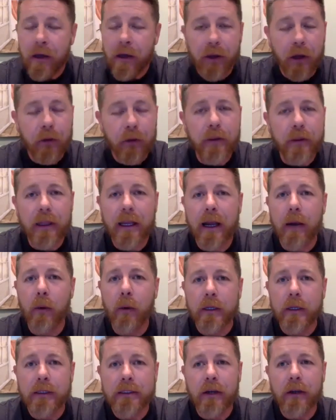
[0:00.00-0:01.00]
The other thing I
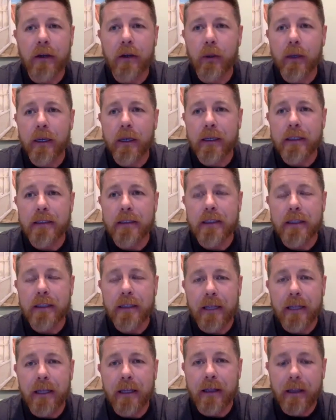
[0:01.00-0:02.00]
want to tell you is
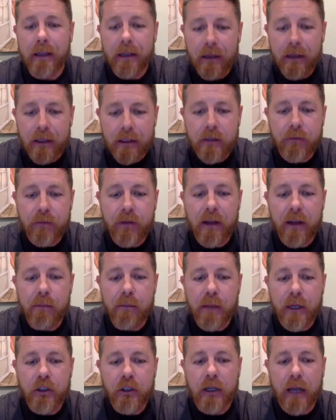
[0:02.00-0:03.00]
that Sven
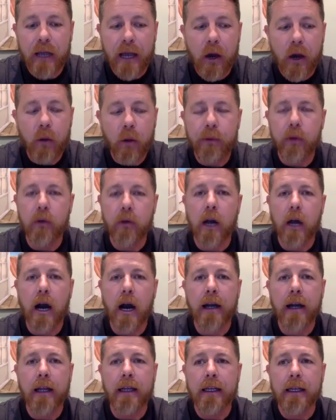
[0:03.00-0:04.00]
mentioned, and I hope you
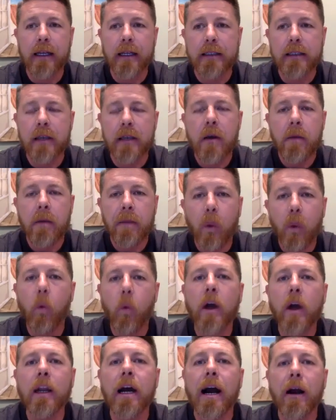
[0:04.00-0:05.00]
caught it, is
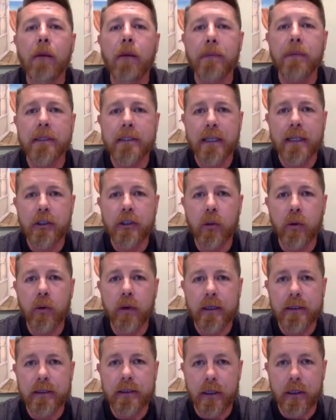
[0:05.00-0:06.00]
what our potential
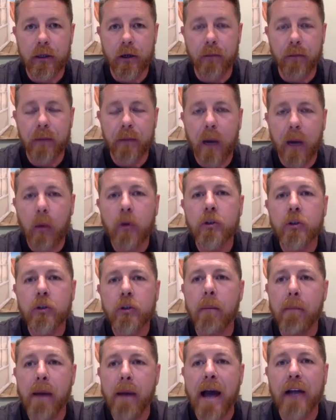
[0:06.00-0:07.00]
is here. I want you
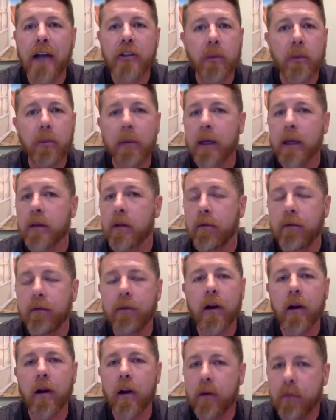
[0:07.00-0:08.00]
to imagine being the
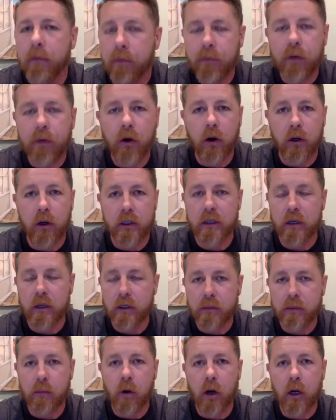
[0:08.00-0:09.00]
very first
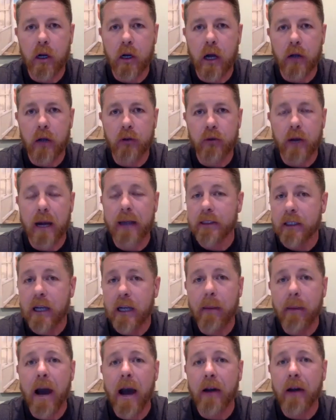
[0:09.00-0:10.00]
smart contract to
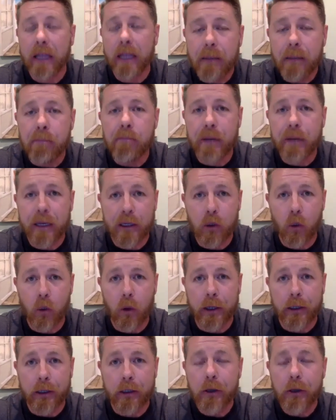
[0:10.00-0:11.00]
come out in Bitcoin.